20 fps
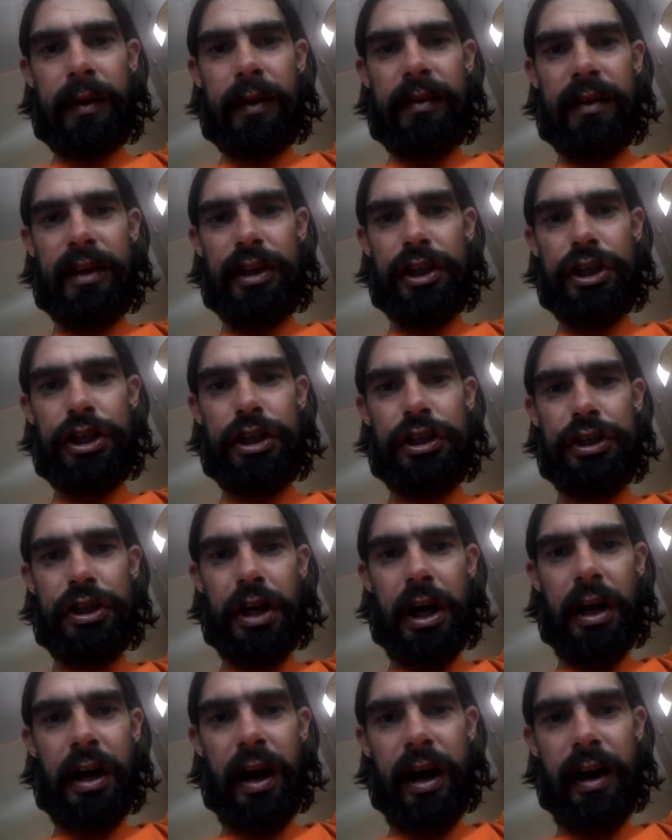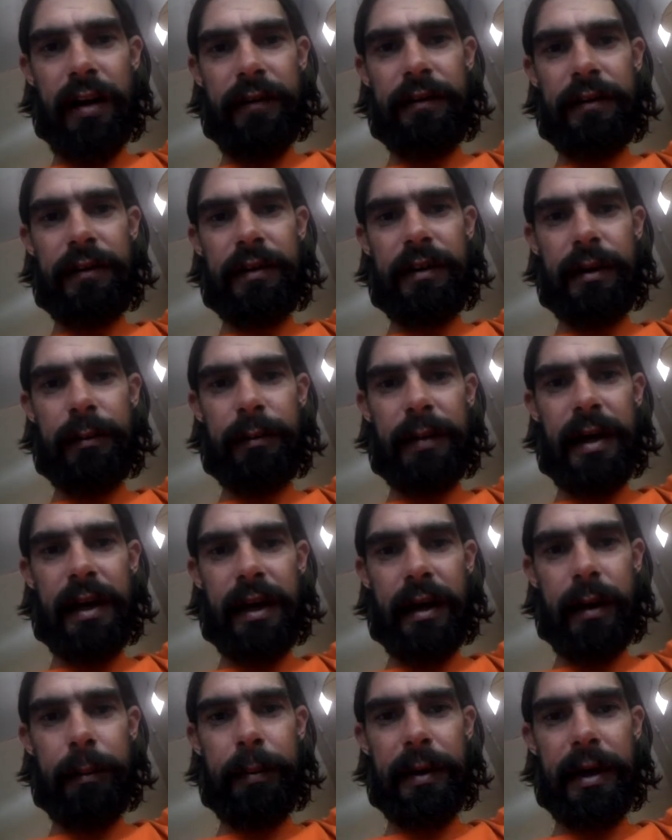They shut off the
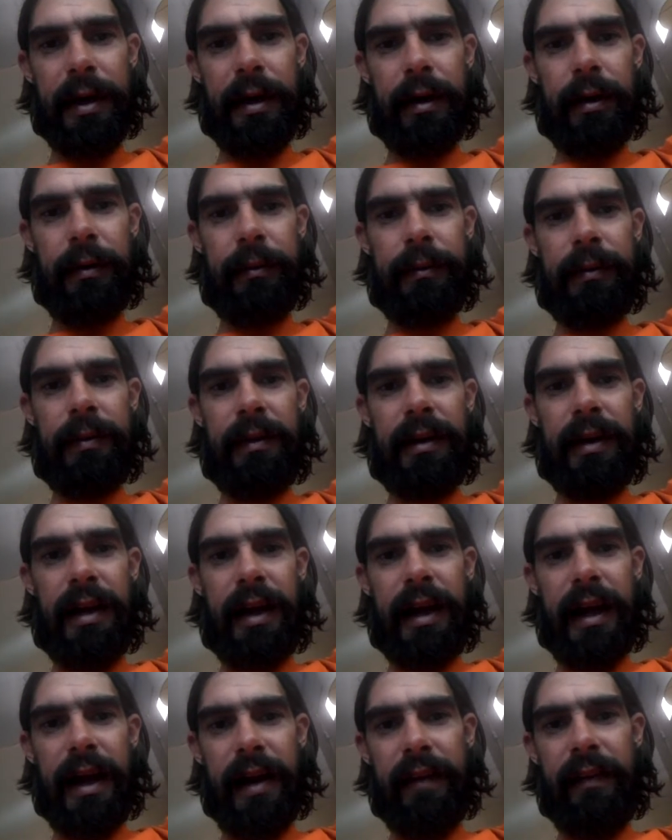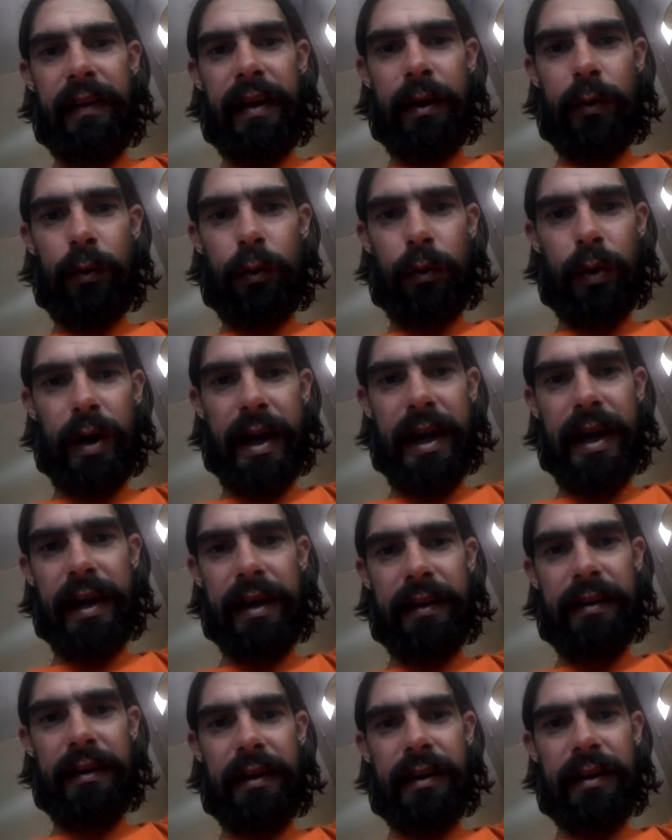makeup air and they
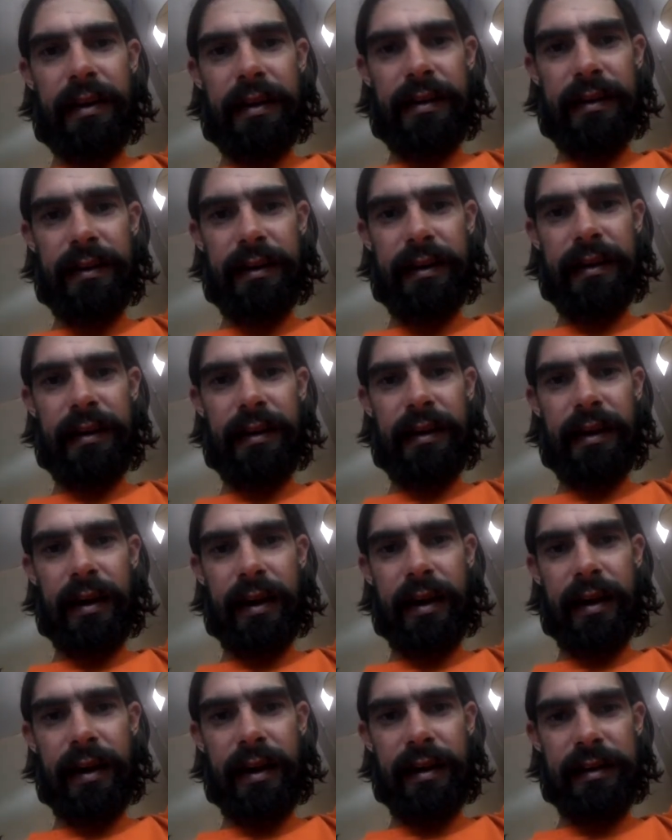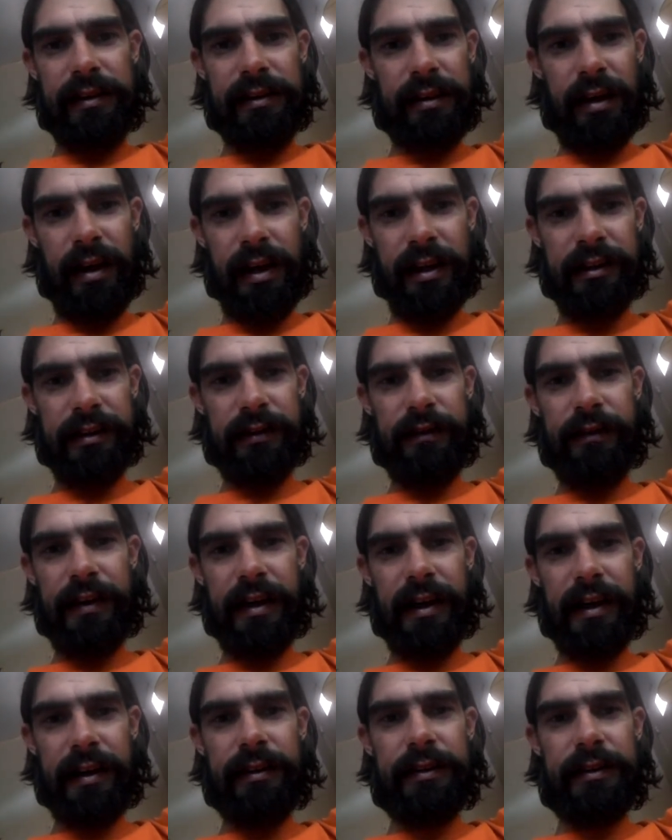ran the exhaust
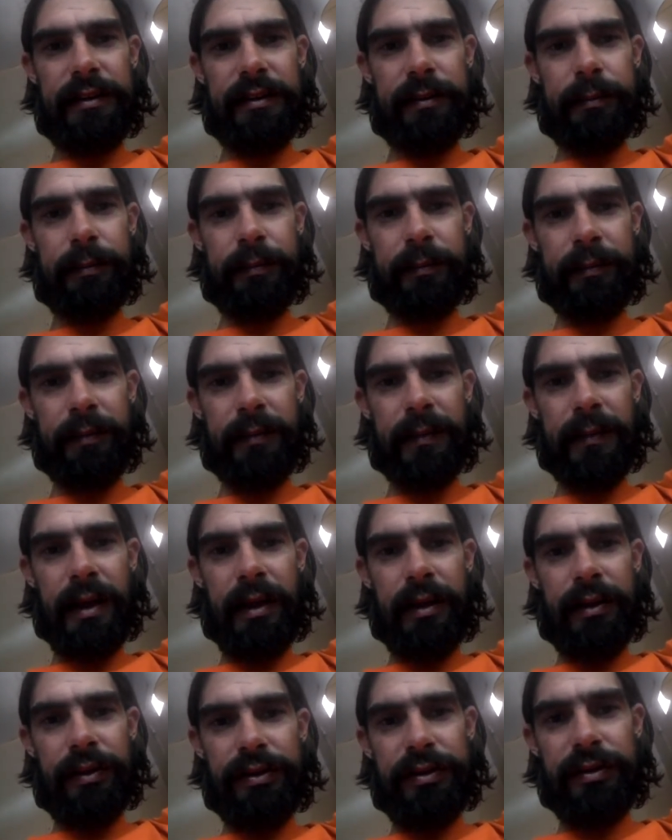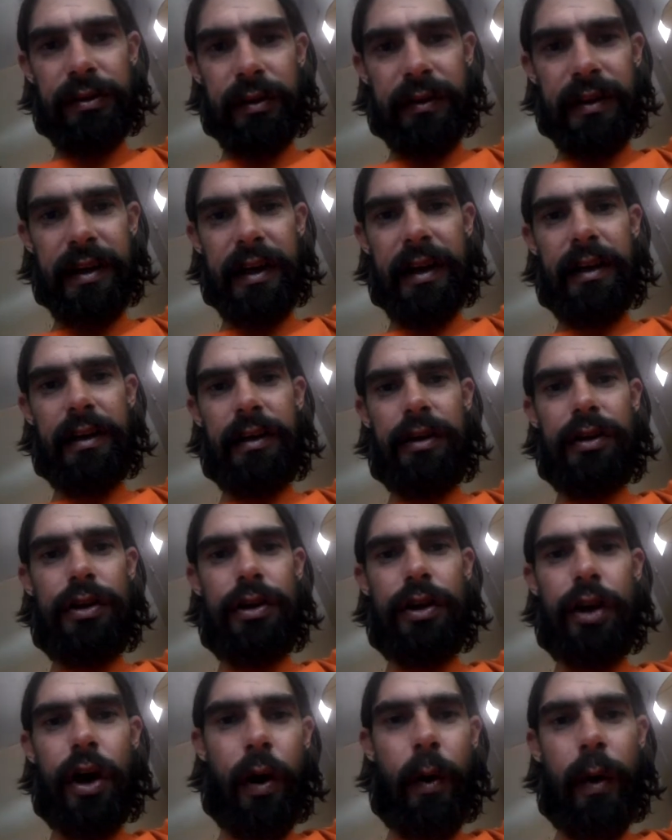fans so that
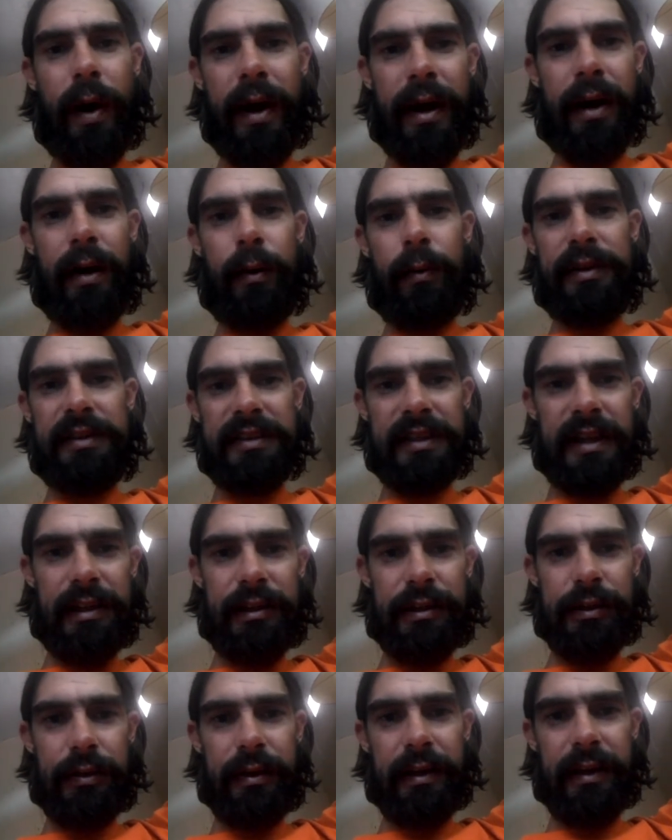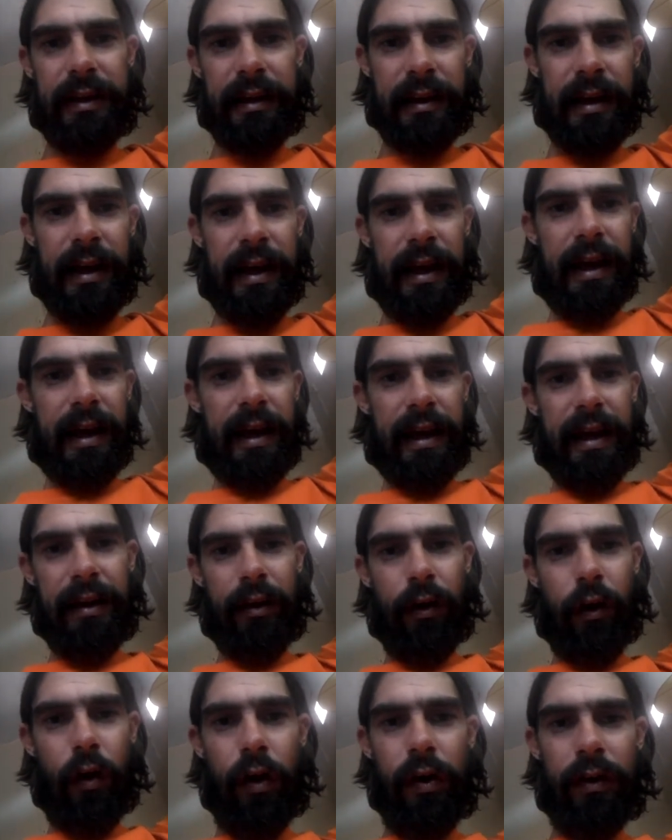no air was entering
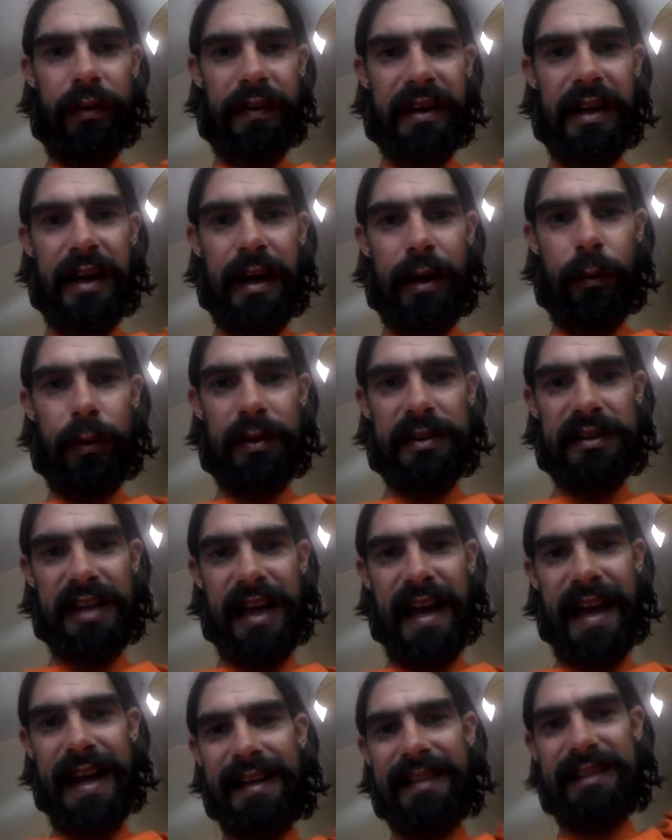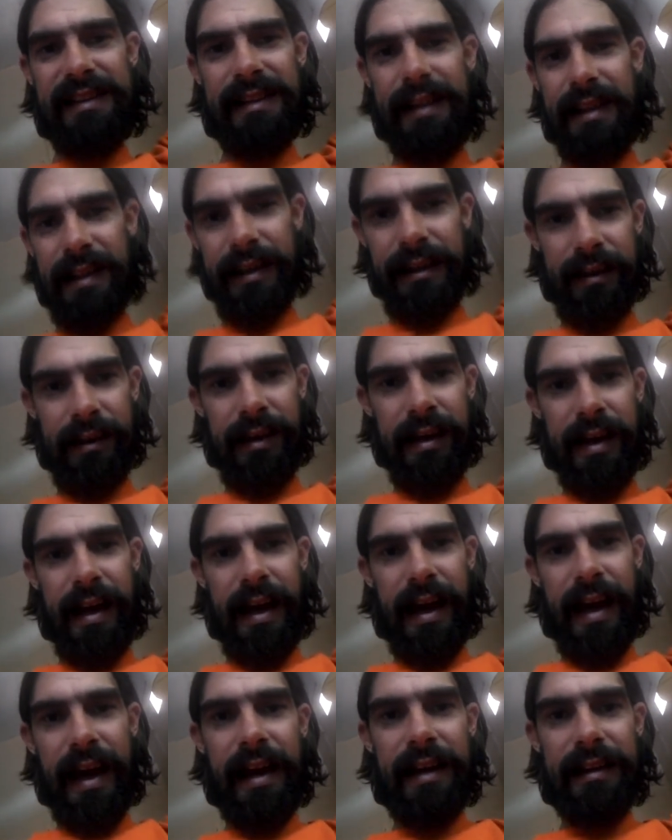and all the air was exiting
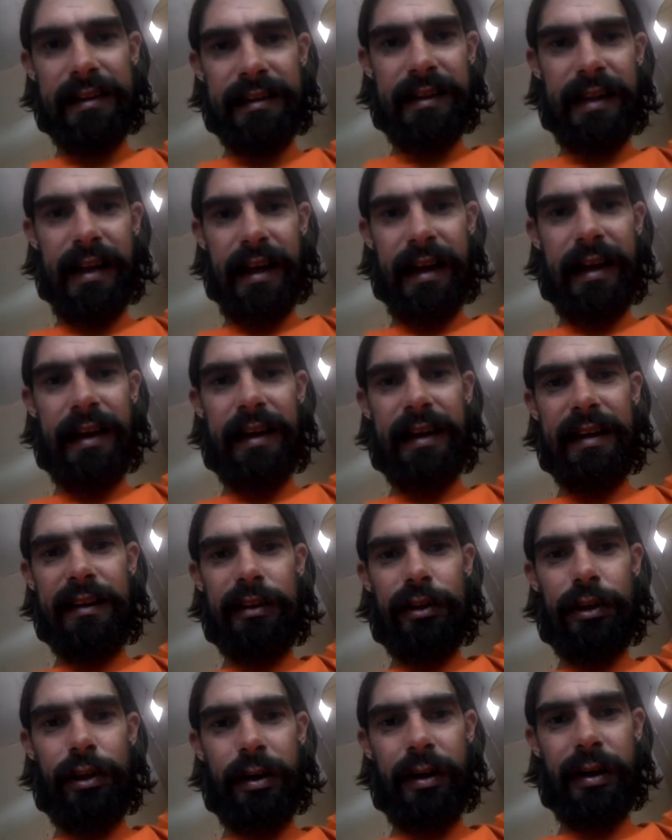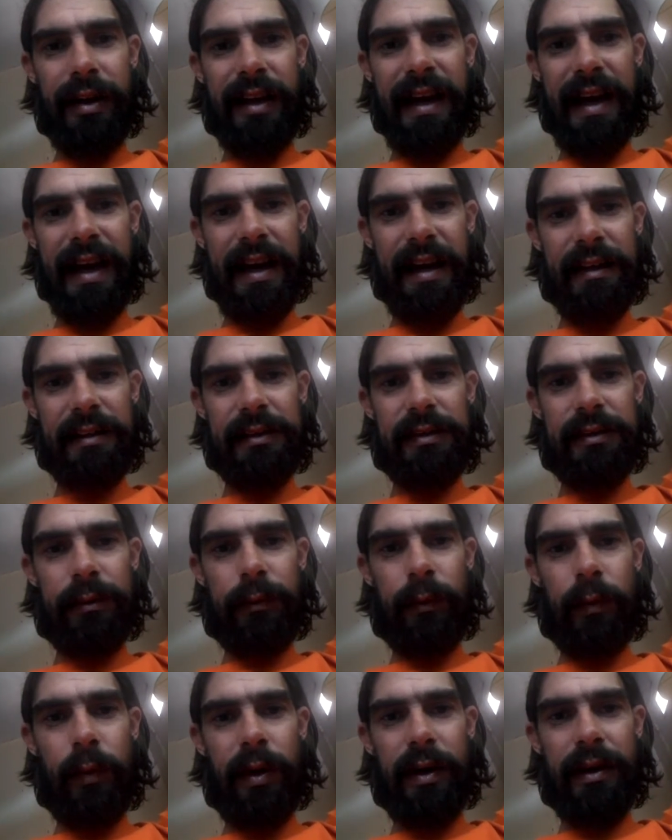as that inert gas
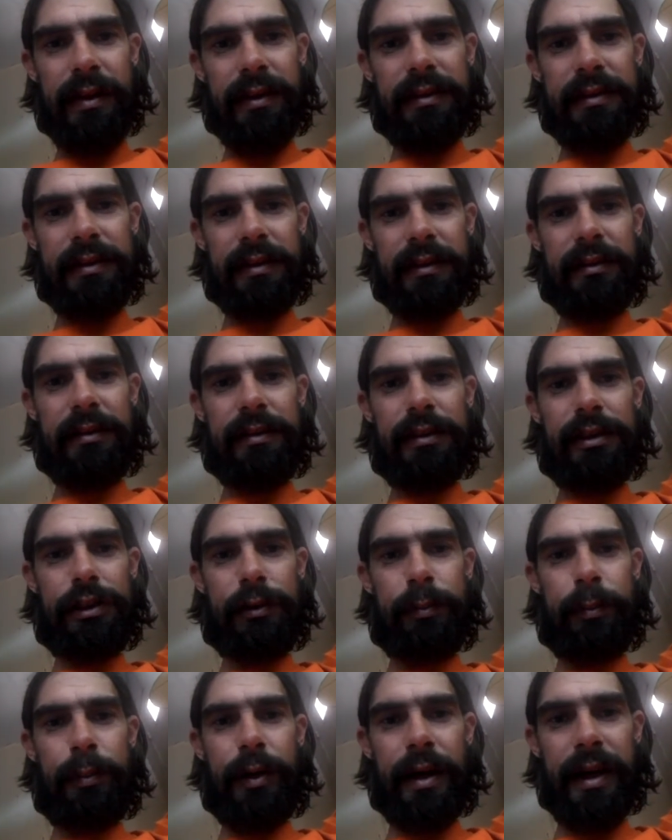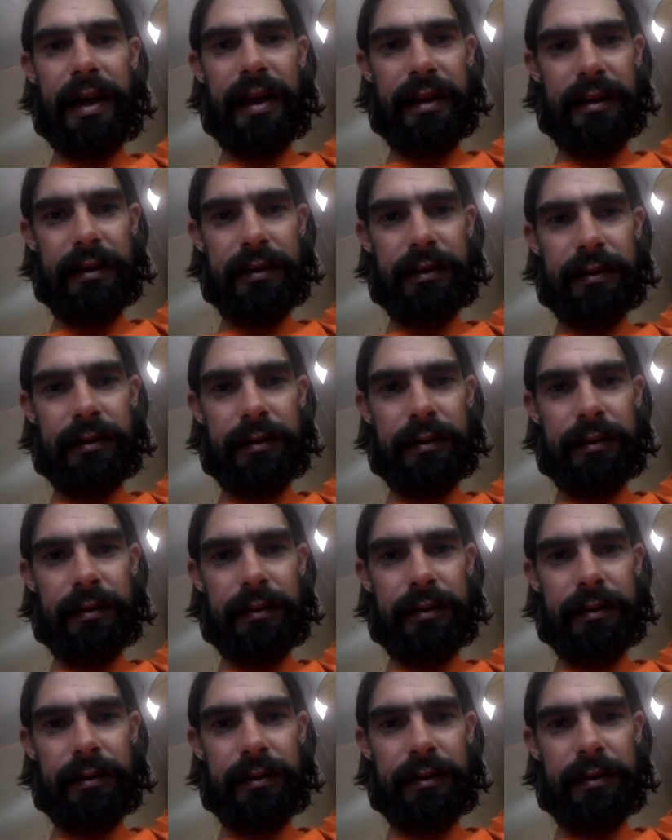was sprayed